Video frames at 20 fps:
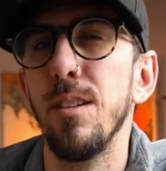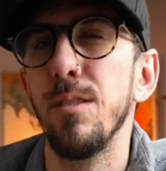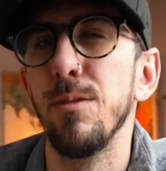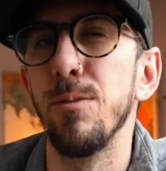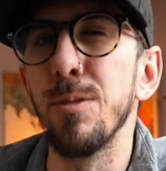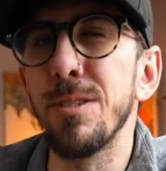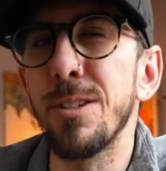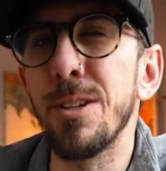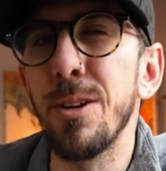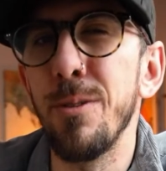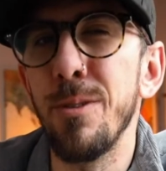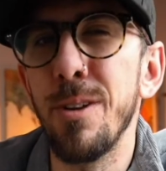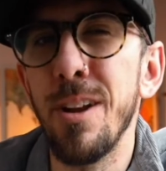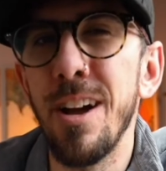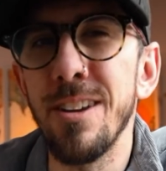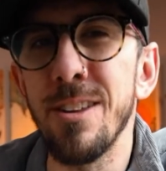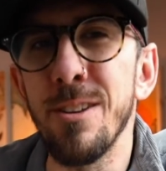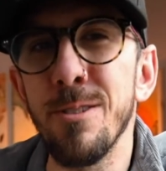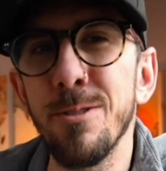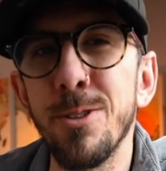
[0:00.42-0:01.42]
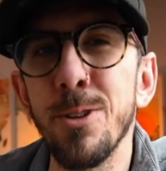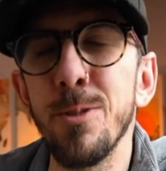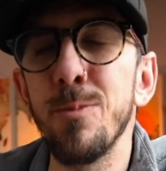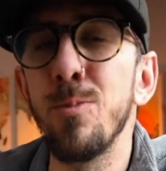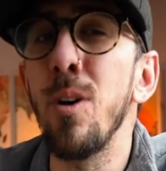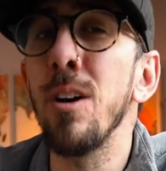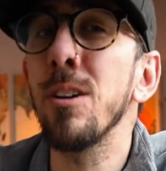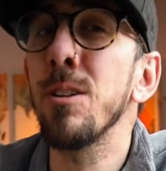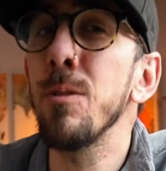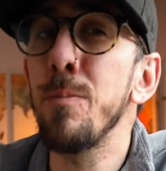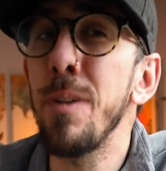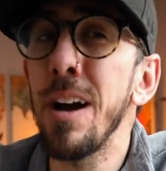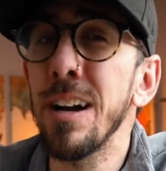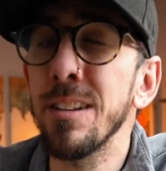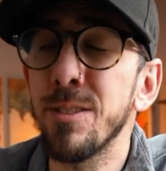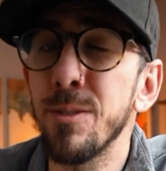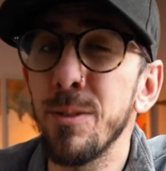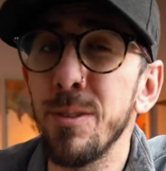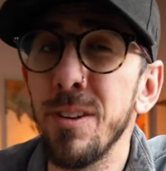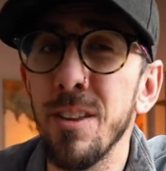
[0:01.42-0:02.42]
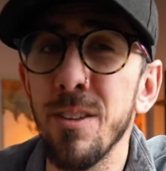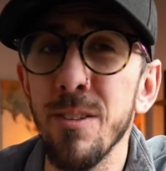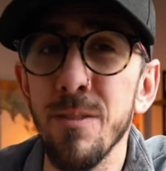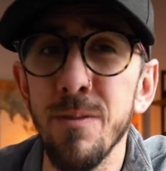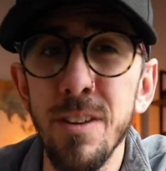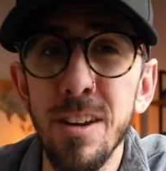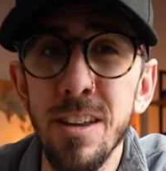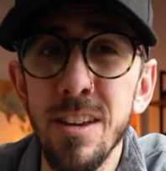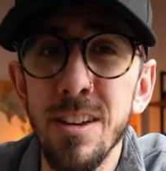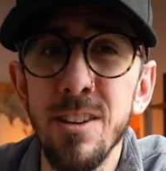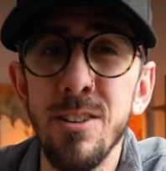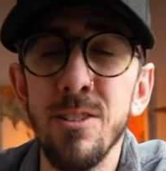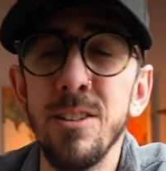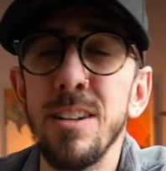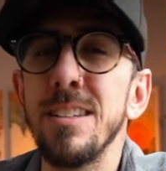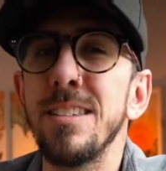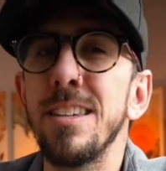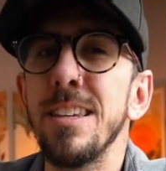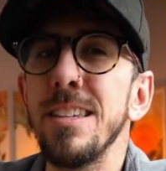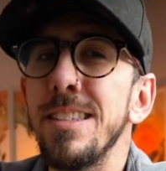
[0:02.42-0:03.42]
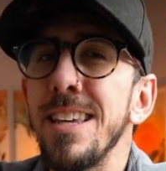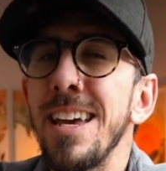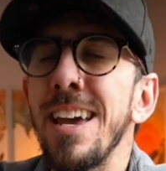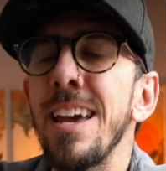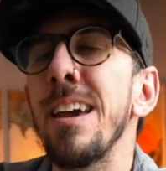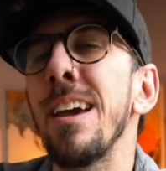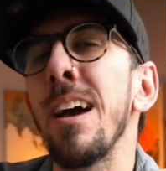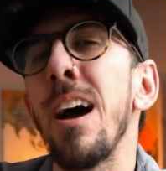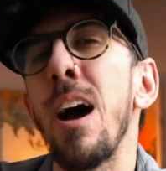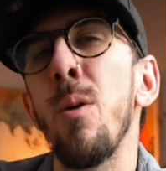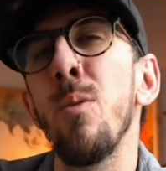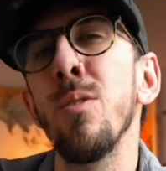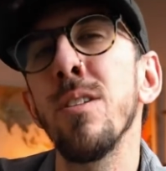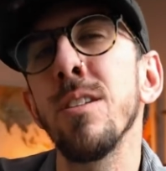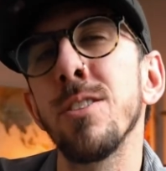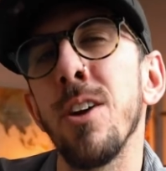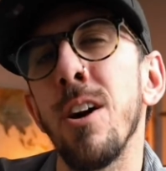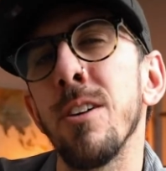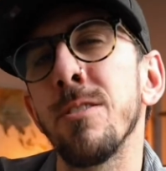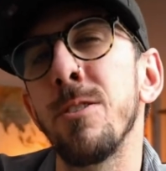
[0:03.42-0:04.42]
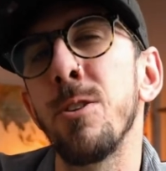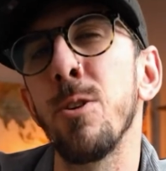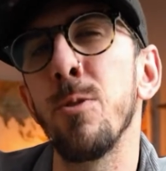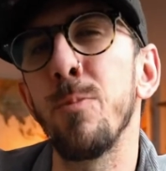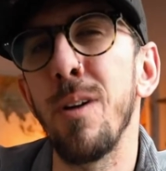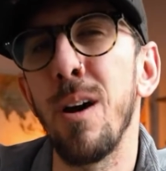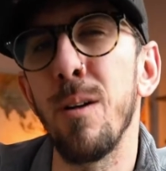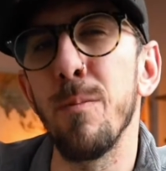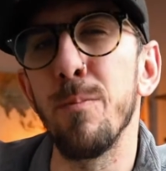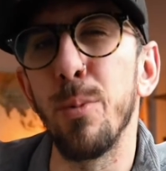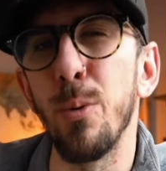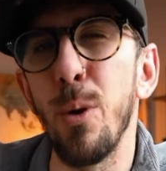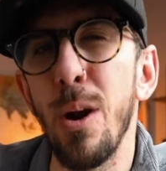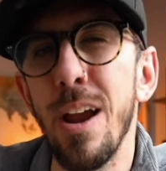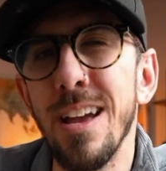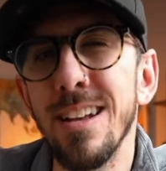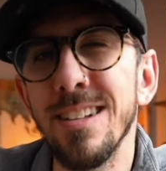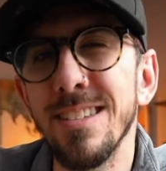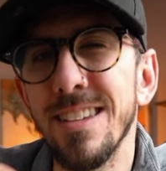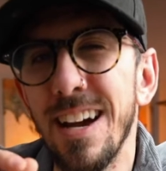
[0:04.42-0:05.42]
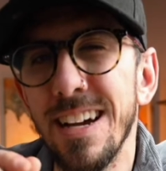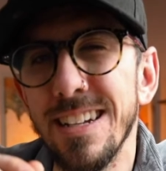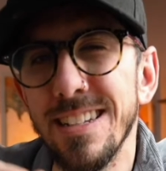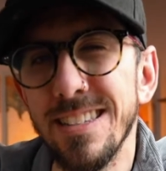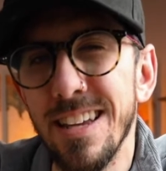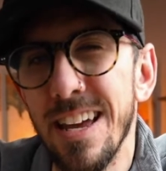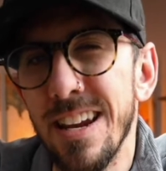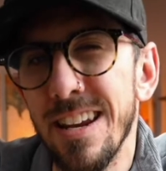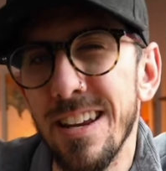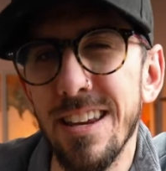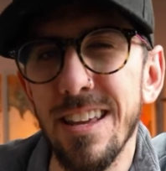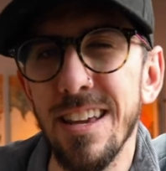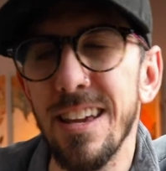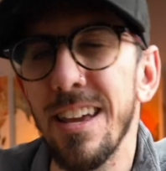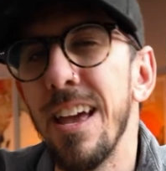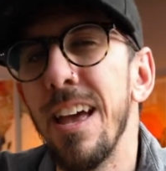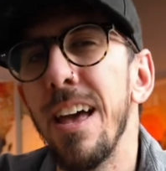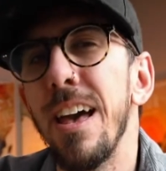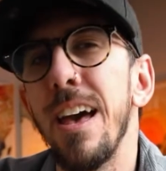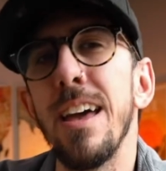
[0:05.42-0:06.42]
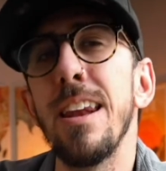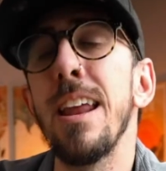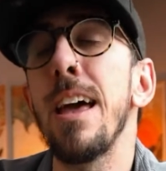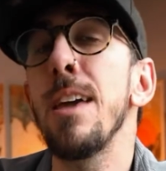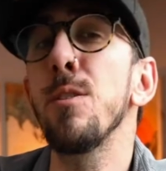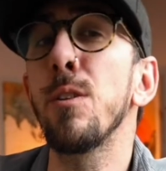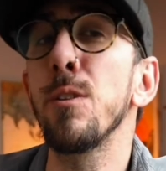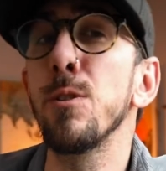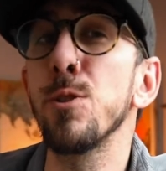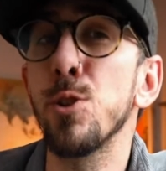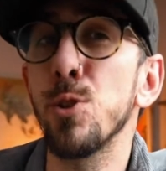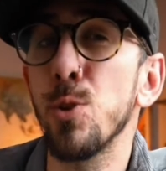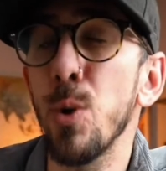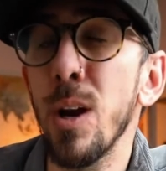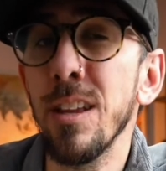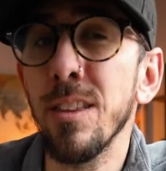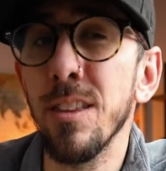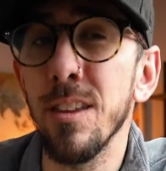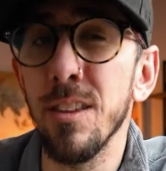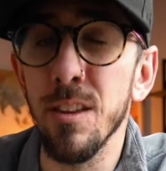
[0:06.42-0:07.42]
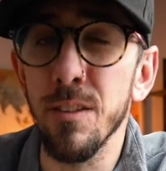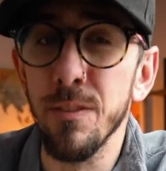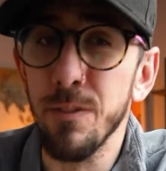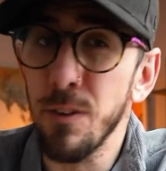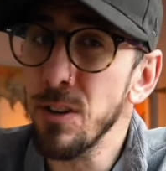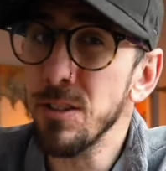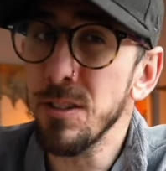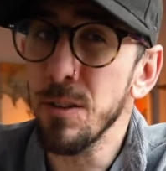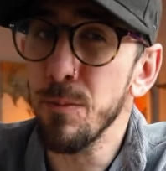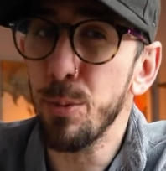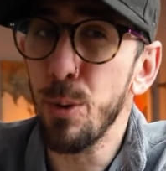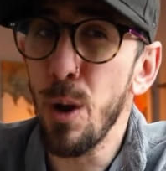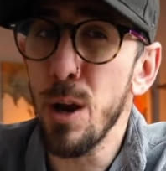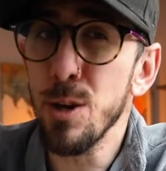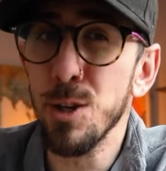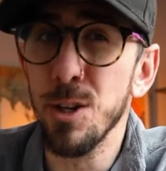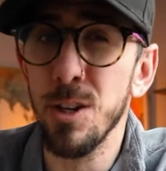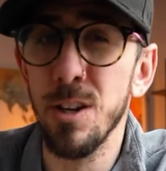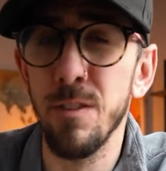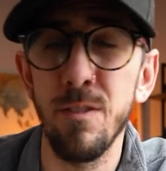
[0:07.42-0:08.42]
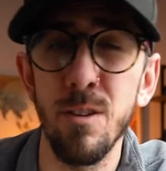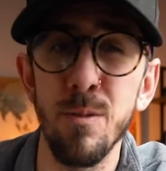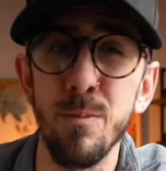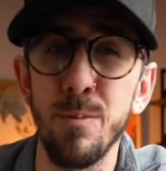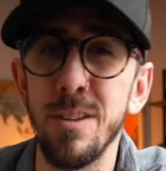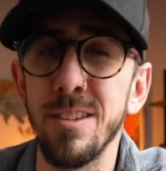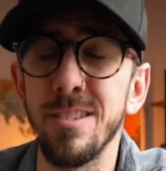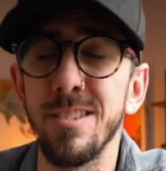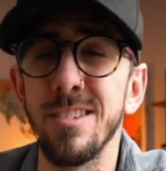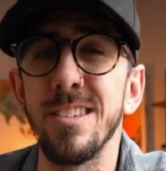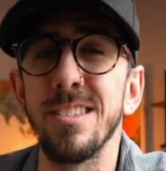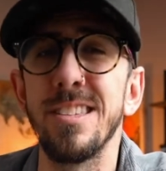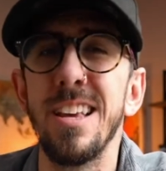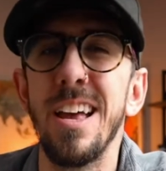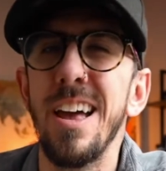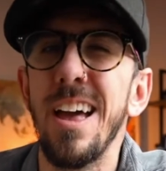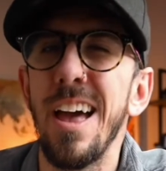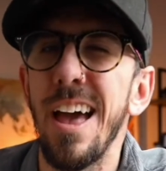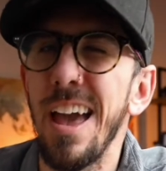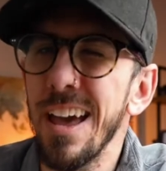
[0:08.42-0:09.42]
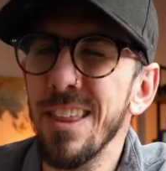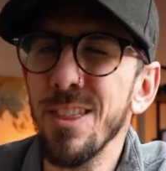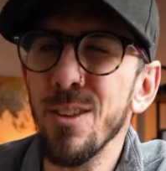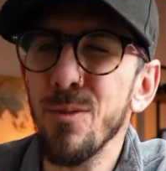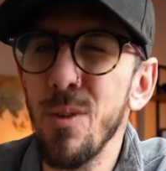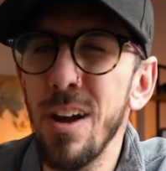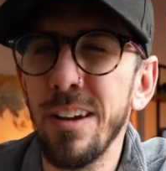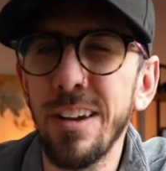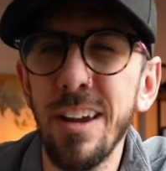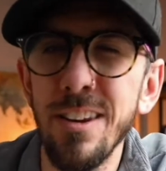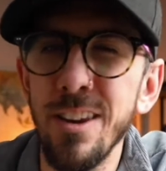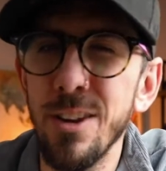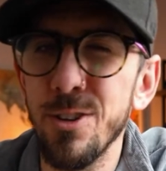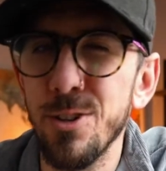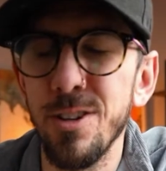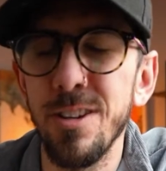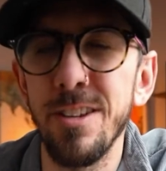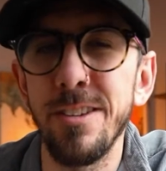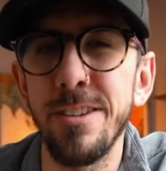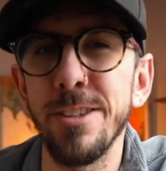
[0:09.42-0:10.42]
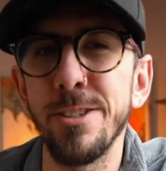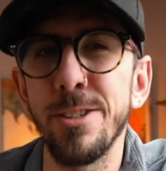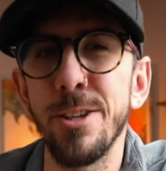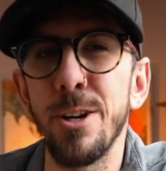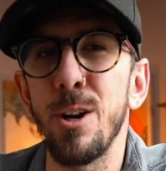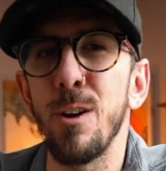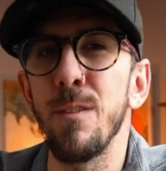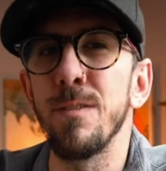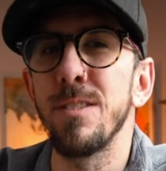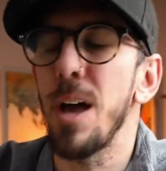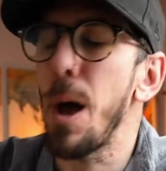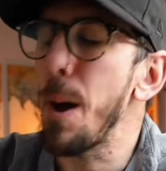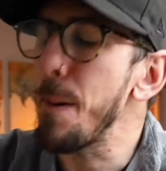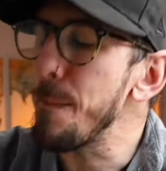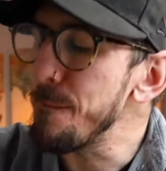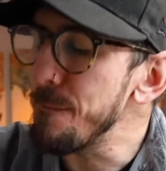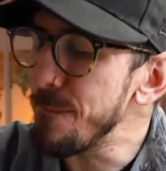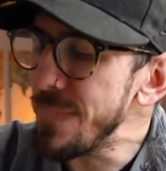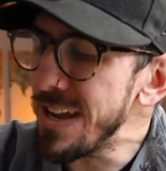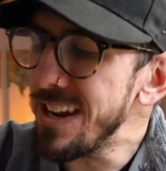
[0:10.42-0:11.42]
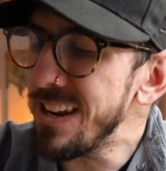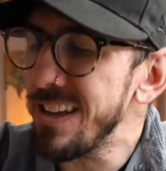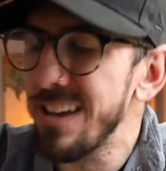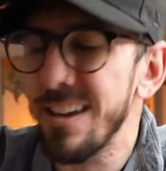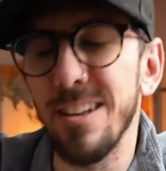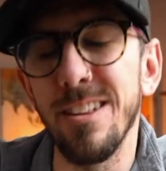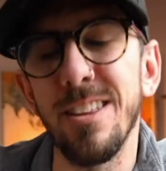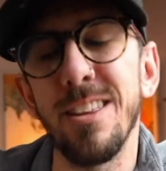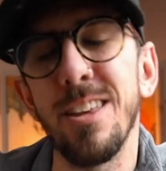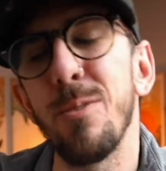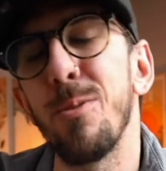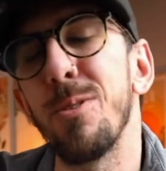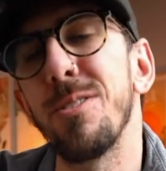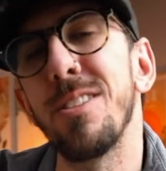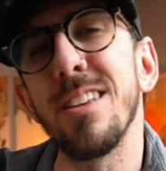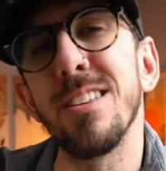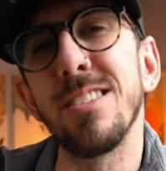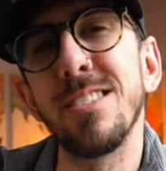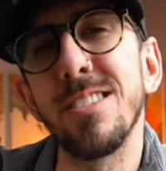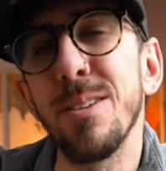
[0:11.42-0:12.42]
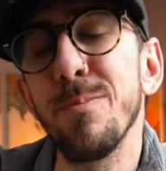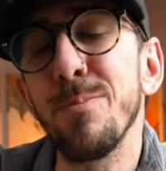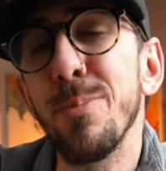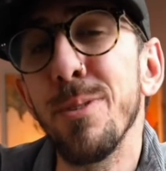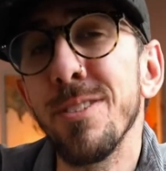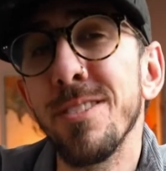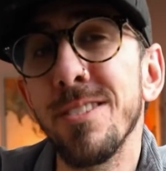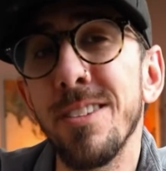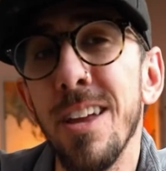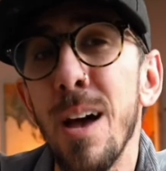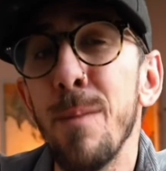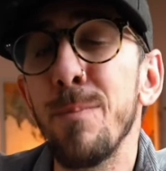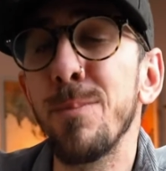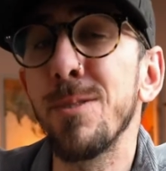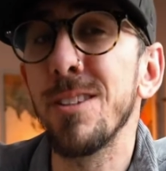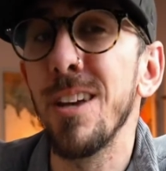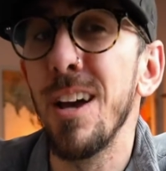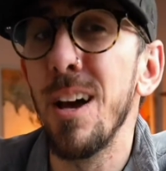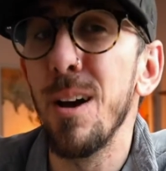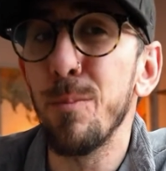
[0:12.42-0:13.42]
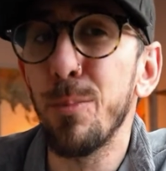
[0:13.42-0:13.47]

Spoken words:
What's going on YouTube? Welcome back to another video, and today I want to talk to you about brand identity and how you can strengthen the first impression of your business and the recognition it deserves immediately with these simple steps,